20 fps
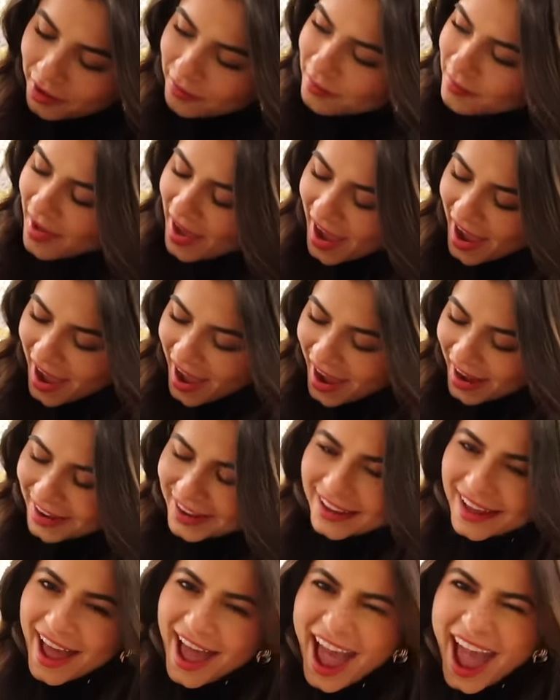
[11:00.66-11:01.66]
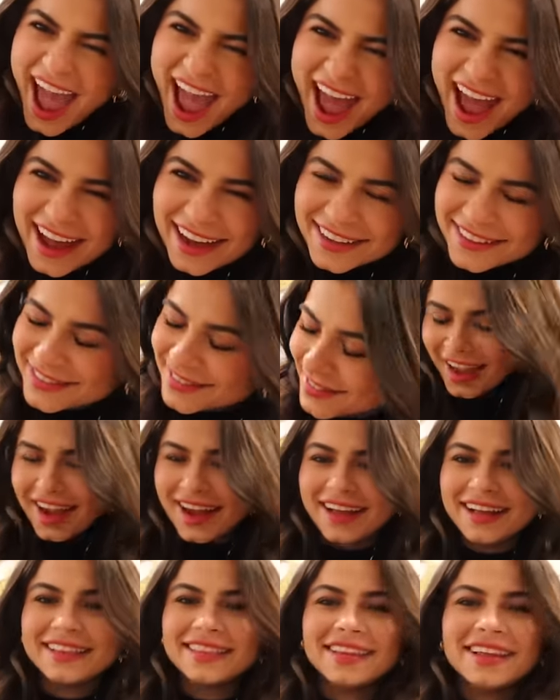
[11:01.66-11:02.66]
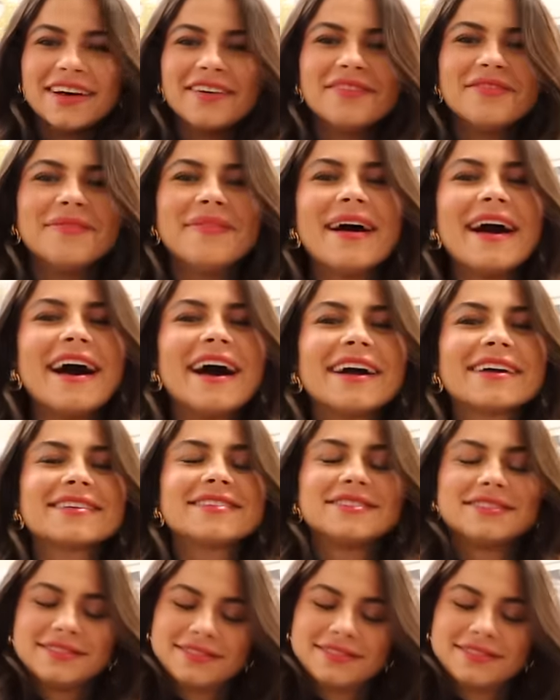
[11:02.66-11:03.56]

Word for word: Mac! I love Mac.